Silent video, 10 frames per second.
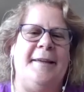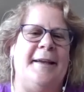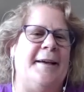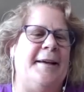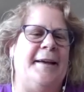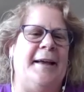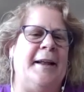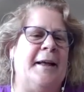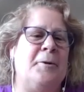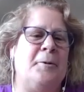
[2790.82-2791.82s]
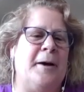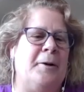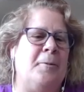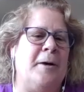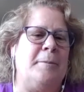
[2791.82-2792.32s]
Yeah. And I
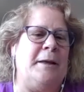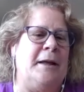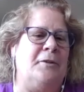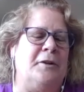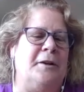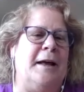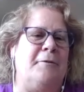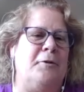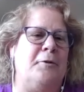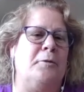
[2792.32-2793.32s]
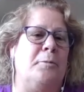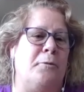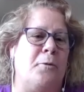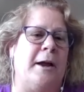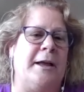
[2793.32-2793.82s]
don't want to be catching and having drinks
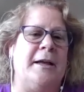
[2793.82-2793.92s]
before I catch.